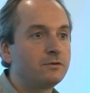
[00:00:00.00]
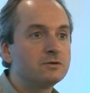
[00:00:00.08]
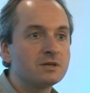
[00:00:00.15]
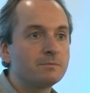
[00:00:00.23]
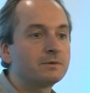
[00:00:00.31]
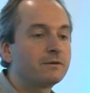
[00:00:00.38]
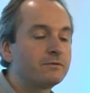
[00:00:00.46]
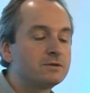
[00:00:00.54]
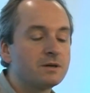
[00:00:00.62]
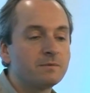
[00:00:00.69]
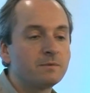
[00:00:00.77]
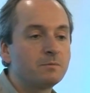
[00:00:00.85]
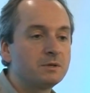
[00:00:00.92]
jumped every
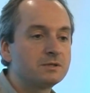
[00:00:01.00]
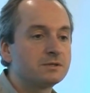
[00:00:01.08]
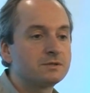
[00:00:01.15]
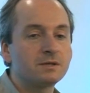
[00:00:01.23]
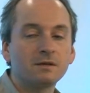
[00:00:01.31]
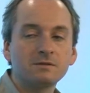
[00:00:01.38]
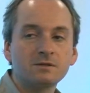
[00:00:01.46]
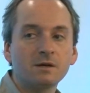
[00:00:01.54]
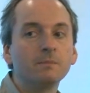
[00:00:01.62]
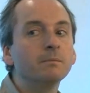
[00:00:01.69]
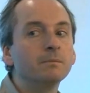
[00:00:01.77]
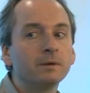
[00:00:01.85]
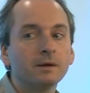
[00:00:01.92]
time the business said
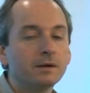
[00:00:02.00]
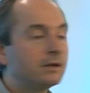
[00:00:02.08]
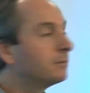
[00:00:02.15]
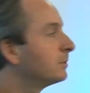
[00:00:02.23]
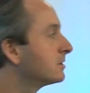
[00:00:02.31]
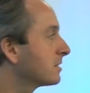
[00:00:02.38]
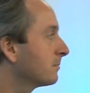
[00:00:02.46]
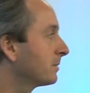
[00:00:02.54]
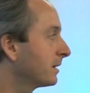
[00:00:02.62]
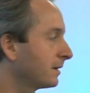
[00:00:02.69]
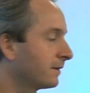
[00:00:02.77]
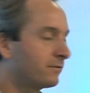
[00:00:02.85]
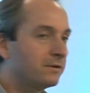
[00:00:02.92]
jump, you'd be
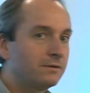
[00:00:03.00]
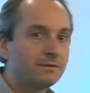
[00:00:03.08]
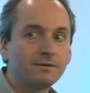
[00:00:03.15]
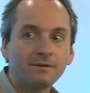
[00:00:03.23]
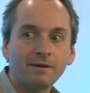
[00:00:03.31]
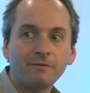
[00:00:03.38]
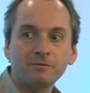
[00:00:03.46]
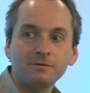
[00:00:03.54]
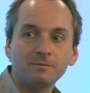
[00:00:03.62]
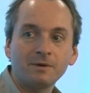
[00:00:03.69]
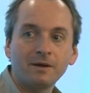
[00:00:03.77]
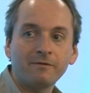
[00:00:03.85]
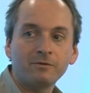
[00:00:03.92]
jumping in
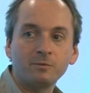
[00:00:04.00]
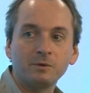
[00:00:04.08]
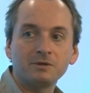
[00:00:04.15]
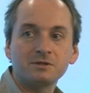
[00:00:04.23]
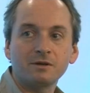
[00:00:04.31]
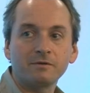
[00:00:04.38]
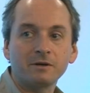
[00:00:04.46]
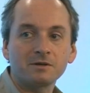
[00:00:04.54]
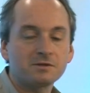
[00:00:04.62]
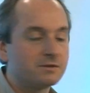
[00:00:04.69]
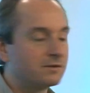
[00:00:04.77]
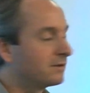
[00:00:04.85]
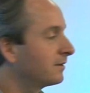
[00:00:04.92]
every which
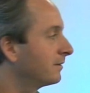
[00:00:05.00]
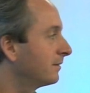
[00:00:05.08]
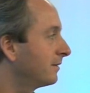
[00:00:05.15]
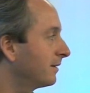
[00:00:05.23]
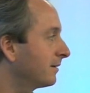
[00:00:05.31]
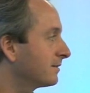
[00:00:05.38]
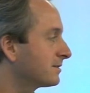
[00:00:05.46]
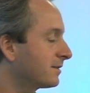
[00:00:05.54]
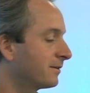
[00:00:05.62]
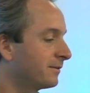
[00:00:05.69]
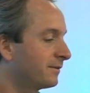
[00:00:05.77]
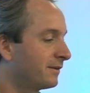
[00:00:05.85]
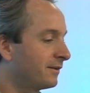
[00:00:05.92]
direction. And
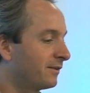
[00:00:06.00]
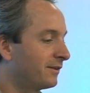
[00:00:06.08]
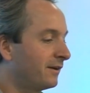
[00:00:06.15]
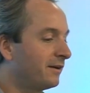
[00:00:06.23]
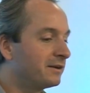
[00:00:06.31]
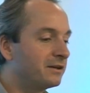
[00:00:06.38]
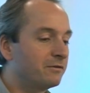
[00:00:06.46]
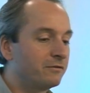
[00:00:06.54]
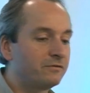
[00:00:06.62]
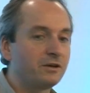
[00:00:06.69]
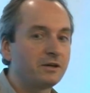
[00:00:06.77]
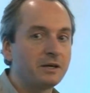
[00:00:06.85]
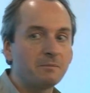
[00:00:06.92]
so the idea of
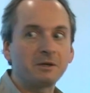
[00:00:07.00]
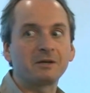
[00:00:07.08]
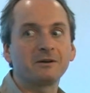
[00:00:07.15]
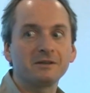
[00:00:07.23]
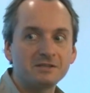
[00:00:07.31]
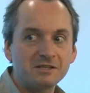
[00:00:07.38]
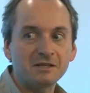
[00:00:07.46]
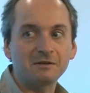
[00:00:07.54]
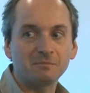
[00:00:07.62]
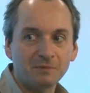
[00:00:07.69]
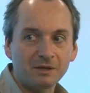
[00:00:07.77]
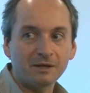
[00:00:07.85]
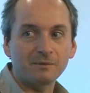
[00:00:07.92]
dynamic IT
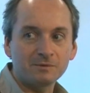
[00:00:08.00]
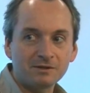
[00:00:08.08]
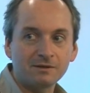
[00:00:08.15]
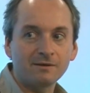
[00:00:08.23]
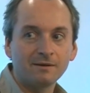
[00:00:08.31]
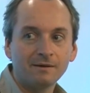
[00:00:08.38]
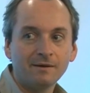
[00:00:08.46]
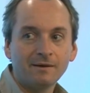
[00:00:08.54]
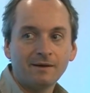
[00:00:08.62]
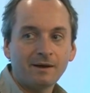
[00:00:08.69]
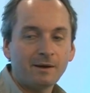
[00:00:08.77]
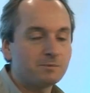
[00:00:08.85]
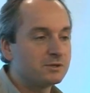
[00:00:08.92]
and being able to
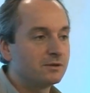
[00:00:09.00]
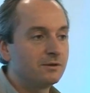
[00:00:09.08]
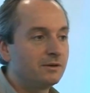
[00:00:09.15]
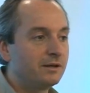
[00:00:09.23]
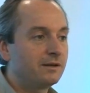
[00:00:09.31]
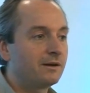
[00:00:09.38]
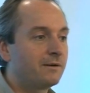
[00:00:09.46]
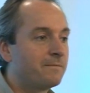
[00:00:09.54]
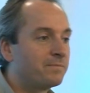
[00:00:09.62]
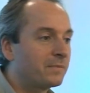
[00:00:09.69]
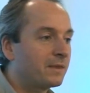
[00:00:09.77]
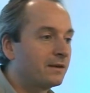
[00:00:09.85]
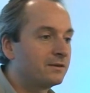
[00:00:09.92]
absolutely
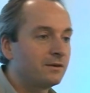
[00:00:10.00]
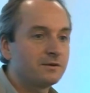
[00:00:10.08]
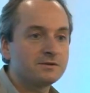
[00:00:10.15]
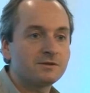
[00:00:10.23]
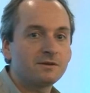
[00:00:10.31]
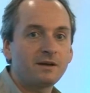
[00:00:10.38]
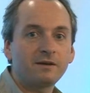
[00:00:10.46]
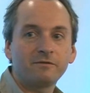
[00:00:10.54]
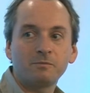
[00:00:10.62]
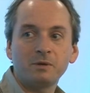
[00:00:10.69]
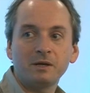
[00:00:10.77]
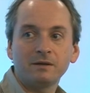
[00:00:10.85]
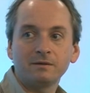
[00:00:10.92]
dance on the head of a
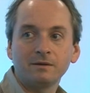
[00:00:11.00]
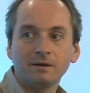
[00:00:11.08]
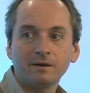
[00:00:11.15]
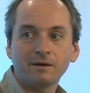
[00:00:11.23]
pin